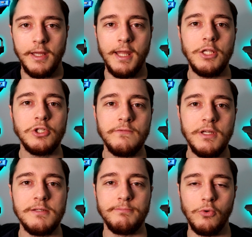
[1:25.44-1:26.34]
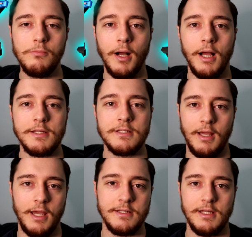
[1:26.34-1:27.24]
Each of these bull bars
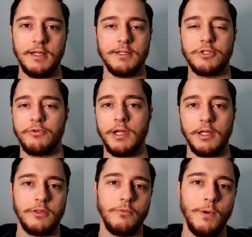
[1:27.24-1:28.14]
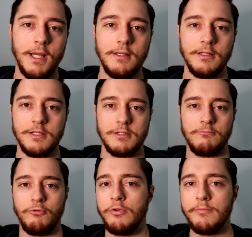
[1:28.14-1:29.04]
has a strength, weakness,
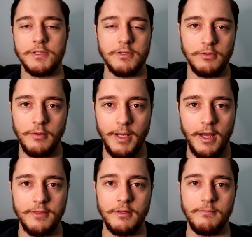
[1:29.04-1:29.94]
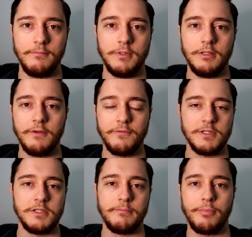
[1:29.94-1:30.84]
rumors all about them,
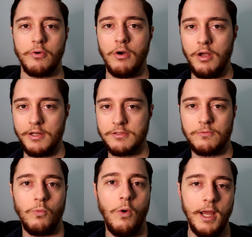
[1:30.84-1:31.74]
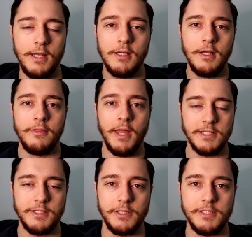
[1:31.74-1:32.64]
differences in price, weight,
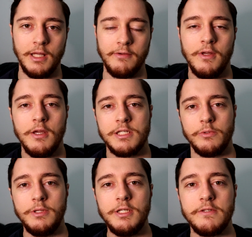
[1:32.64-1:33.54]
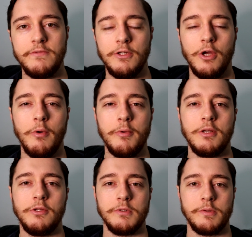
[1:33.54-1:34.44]
that sort of stuff. So in this video, what we're
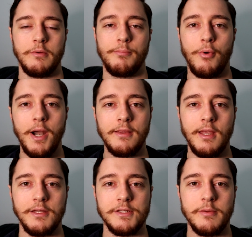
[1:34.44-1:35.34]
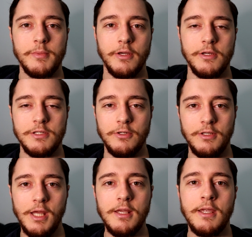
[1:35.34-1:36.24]
going to do is we're going to break down some of those
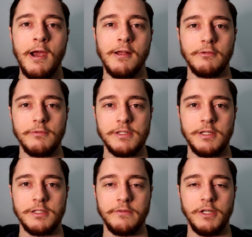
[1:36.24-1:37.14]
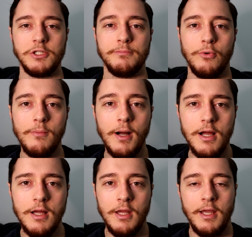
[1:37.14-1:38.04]
unique characteristics of each bull
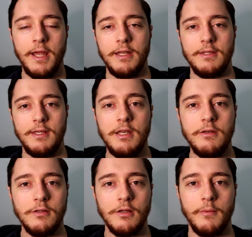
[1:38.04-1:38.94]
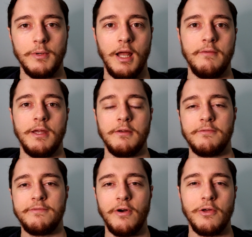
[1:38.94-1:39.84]
bar. And in the end, I'm going to have a
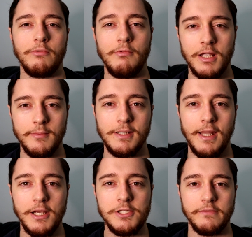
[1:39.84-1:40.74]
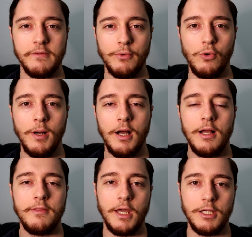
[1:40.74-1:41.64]
final recommendation of the bull
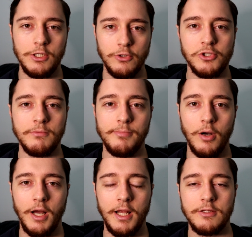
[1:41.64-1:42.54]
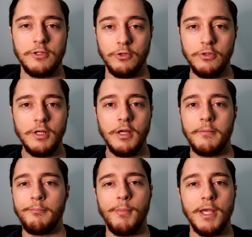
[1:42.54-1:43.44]
bar that you should buy to
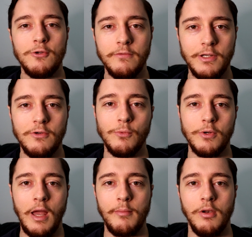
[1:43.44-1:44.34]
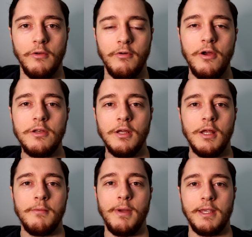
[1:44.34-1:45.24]
make your vehicle more capable off-road,
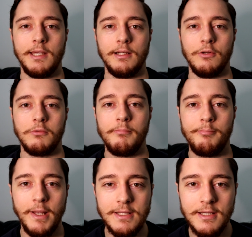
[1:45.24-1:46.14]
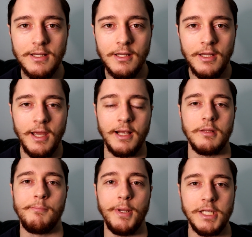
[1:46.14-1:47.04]
make it look better, and get
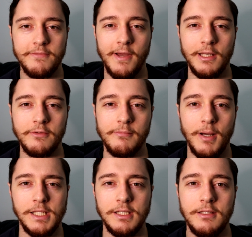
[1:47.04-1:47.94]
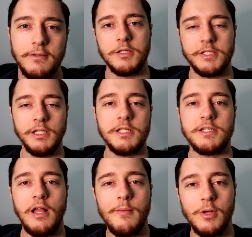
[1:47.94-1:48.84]
the best value for money. So let's
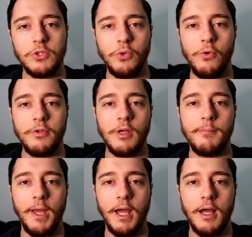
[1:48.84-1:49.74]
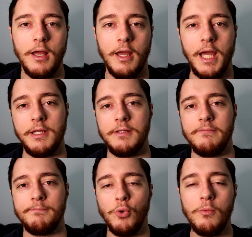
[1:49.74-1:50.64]
start by talking about a
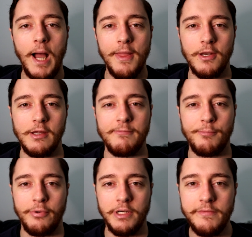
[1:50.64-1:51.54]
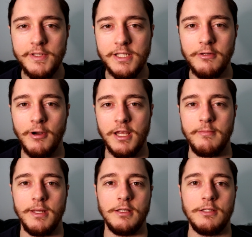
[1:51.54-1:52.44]
bull bar that I've previously
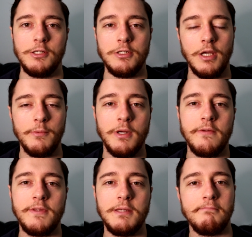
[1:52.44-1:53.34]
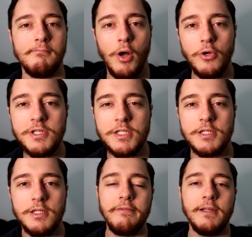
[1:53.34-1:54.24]
recommended to you and one of the
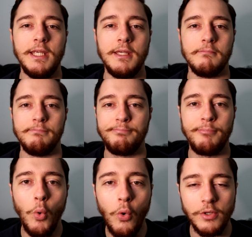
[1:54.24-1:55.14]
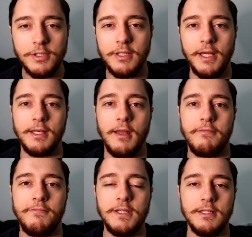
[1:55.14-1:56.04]
most heavily bought and
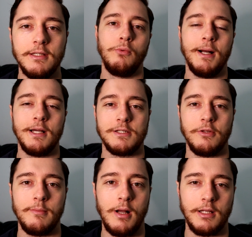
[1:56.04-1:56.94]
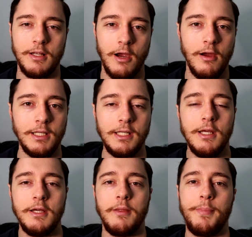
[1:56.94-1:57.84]
fitted bull bars on the market currently,
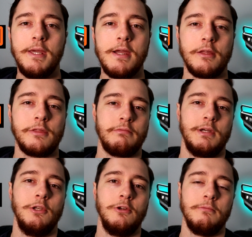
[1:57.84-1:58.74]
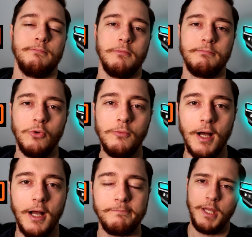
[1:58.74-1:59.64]
the PIAC 3-loop bull
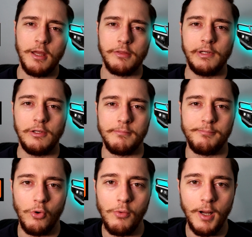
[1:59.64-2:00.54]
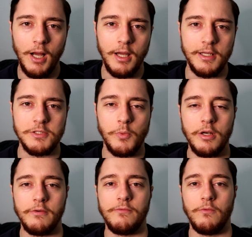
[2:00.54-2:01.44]
bar. PIAC 3-loop bull bar is one
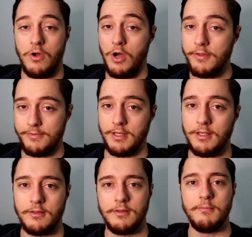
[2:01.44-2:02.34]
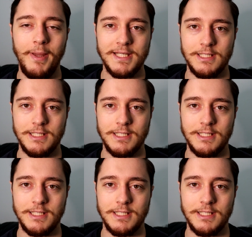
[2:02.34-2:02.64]
of, I think, the best